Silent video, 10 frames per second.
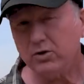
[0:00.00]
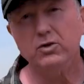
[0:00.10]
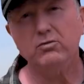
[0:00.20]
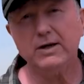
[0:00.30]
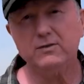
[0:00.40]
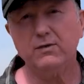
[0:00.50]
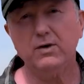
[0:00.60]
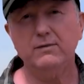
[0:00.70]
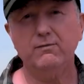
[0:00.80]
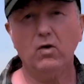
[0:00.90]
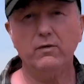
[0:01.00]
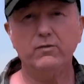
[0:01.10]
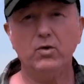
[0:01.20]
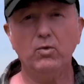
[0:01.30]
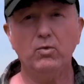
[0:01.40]
your X35
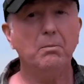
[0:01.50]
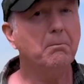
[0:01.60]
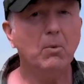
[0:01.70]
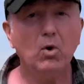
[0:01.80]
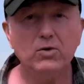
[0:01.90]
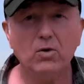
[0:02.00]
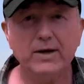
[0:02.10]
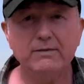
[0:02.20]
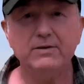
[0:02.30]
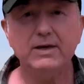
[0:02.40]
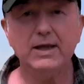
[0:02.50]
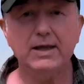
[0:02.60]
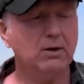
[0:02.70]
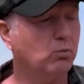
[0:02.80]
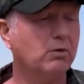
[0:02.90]
coil might not even get
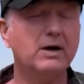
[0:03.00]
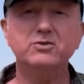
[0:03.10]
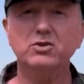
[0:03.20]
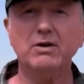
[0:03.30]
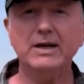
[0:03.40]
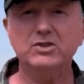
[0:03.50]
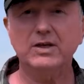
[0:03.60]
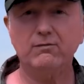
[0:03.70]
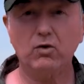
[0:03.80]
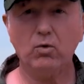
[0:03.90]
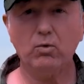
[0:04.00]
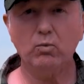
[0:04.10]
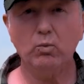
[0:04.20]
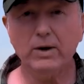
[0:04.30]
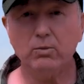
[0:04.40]
it, whereas your HF coil
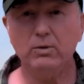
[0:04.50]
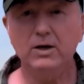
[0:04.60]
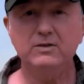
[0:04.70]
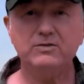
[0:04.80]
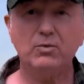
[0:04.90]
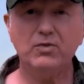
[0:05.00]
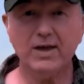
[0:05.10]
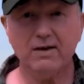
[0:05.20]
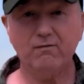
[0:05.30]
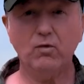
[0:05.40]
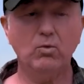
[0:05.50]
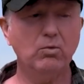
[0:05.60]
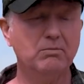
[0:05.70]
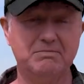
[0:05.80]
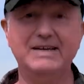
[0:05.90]
will. So therefore,
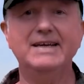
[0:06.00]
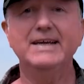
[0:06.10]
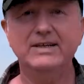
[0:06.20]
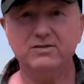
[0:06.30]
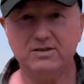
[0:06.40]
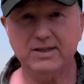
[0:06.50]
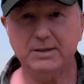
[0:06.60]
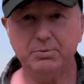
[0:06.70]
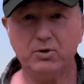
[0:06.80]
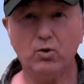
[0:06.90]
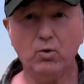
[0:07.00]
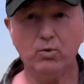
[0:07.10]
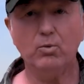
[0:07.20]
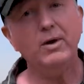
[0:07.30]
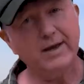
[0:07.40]
it is a deeper
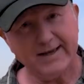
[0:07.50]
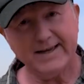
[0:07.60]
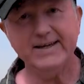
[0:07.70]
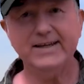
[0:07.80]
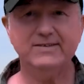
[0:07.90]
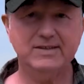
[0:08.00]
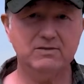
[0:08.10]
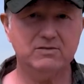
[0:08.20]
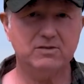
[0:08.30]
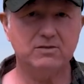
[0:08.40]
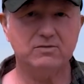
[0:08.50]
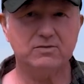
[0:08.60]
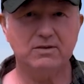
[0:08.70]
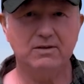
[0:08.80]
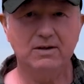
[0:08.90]
coil in this instance.